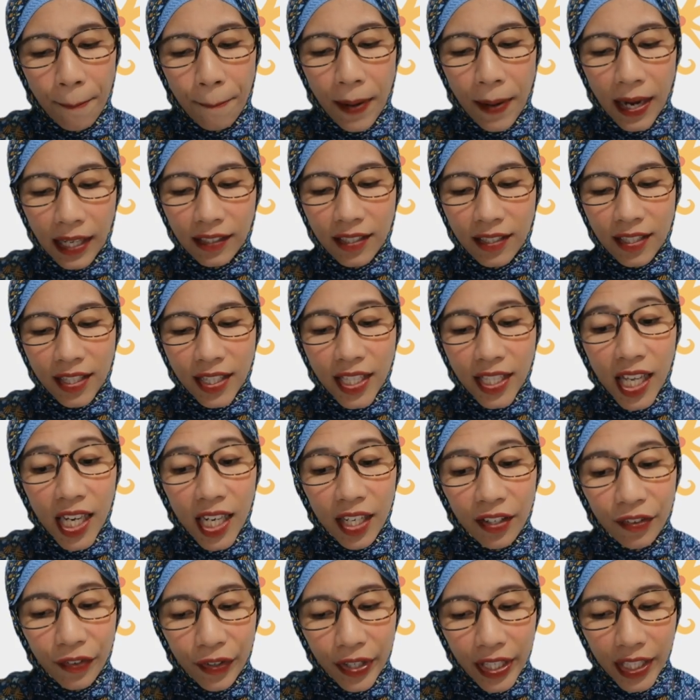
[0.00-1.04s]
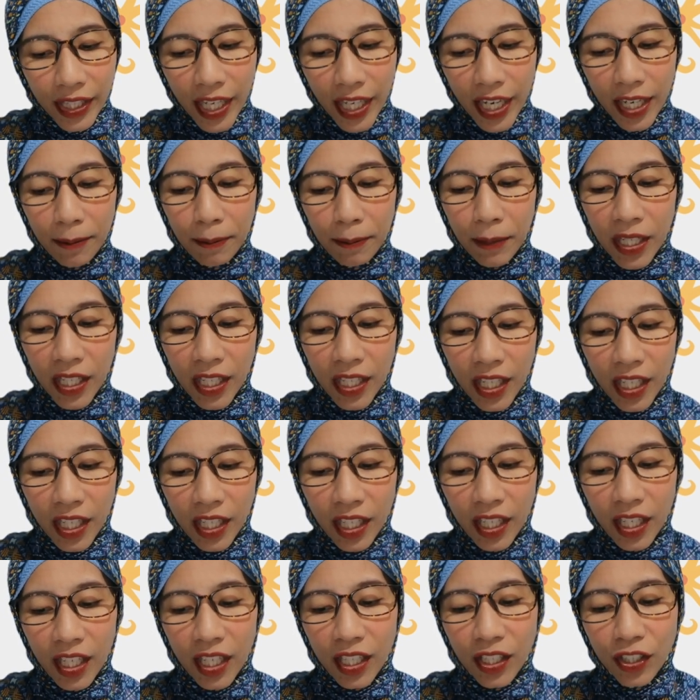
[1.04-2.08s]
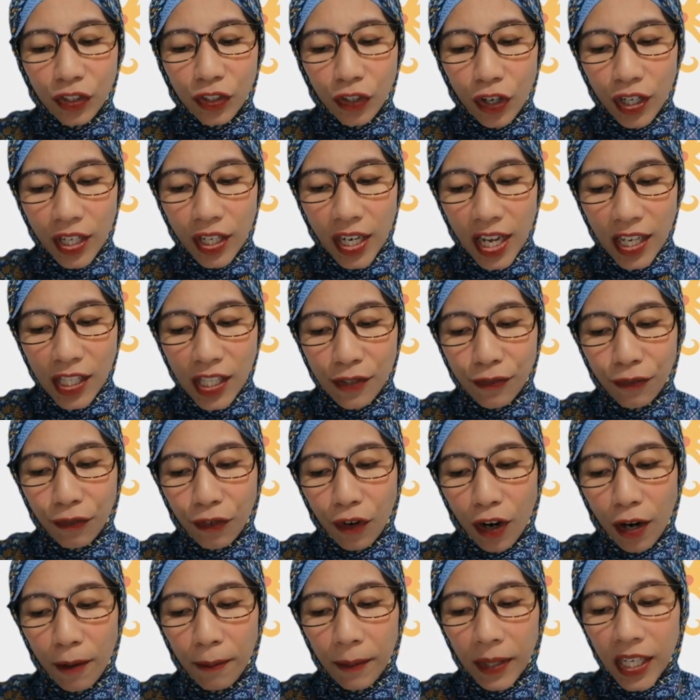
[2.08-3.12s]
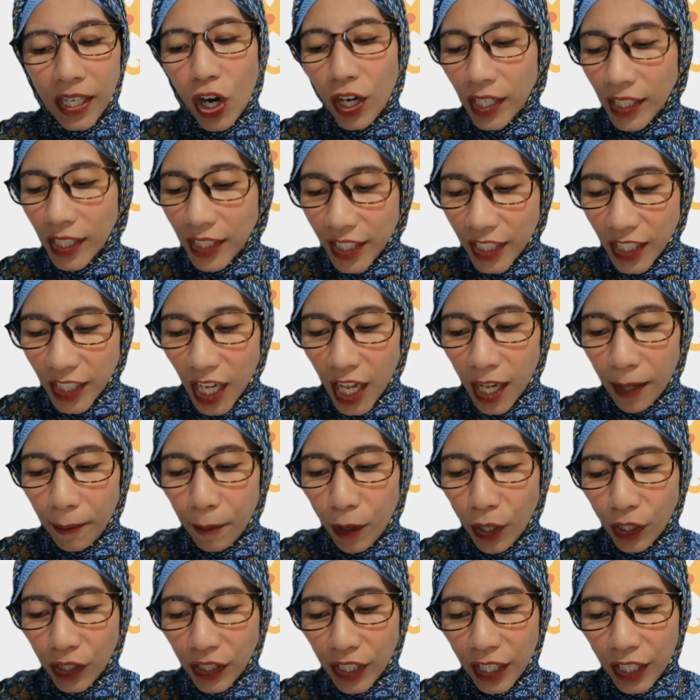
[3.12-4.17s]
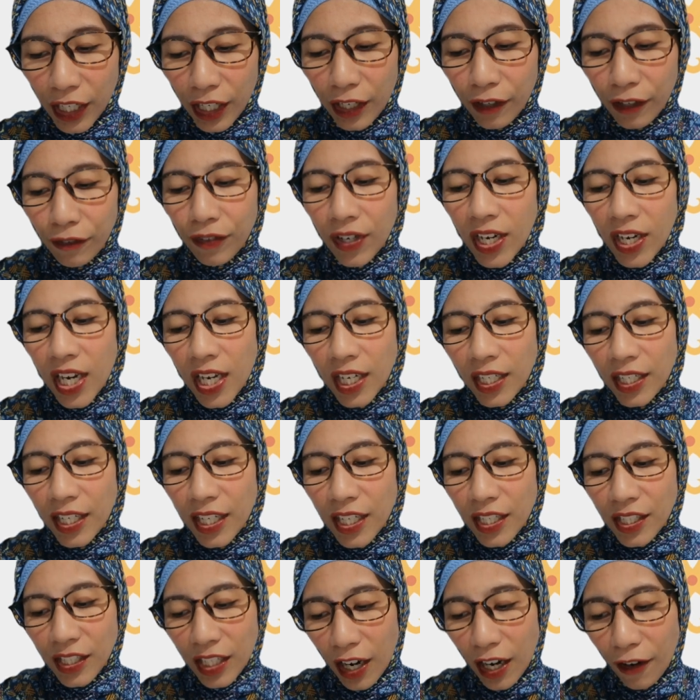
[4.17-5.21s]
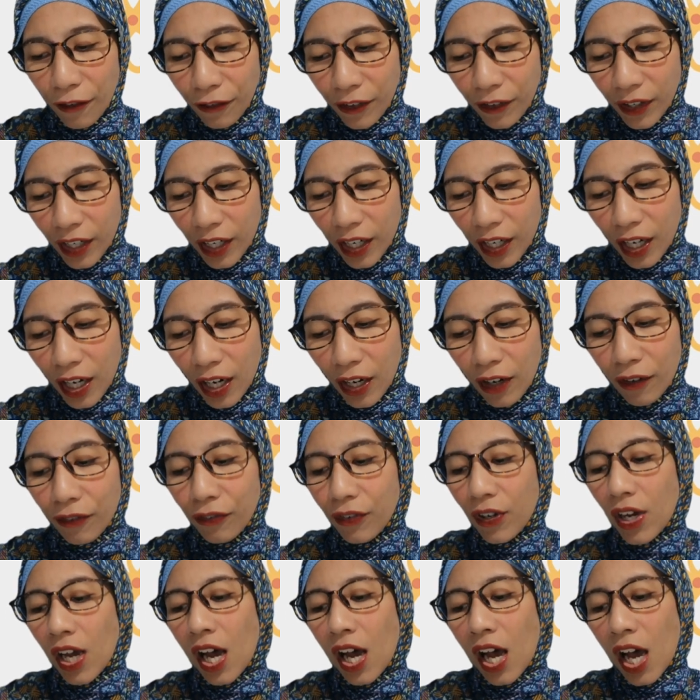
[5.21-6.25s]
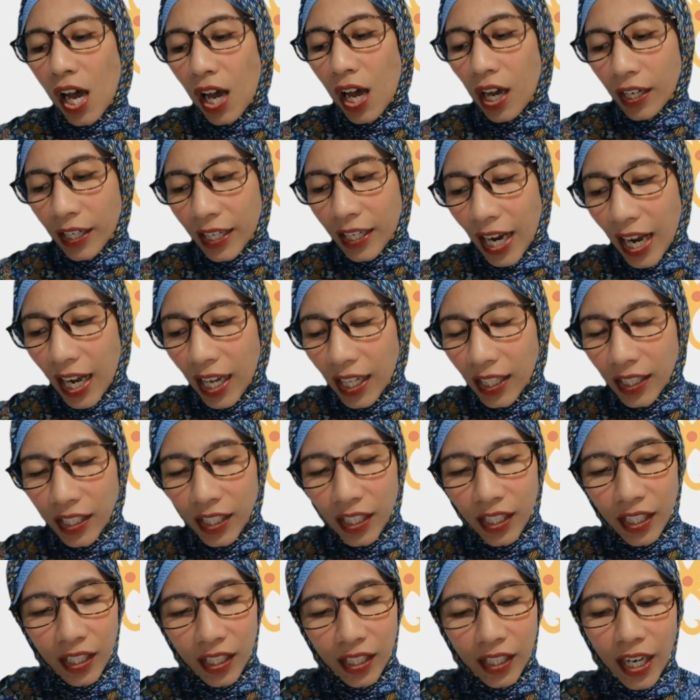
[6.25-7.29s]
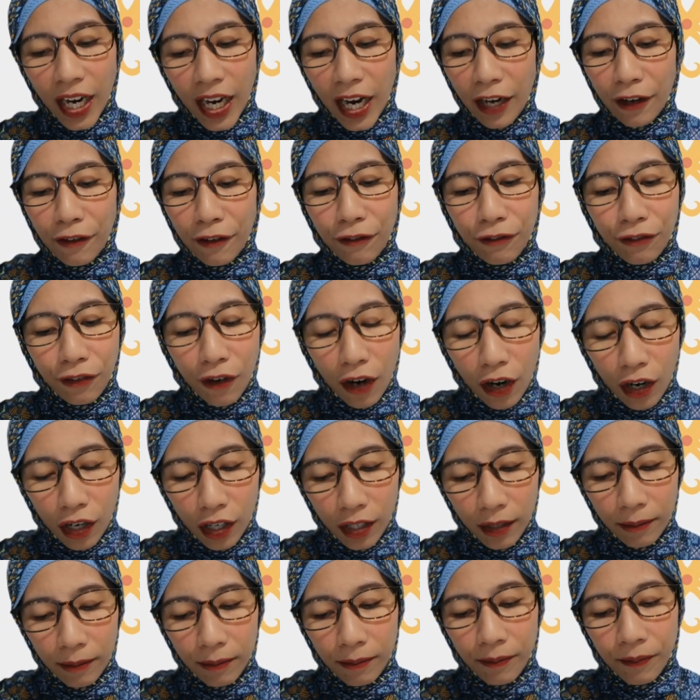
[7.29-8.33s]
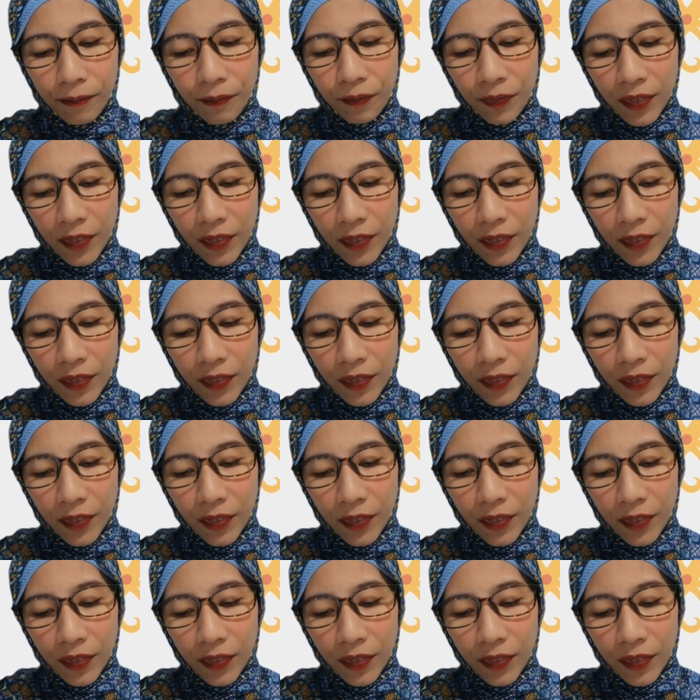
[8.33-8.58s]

but still retain meaning introduced from original motif, deserve curve, color, and form.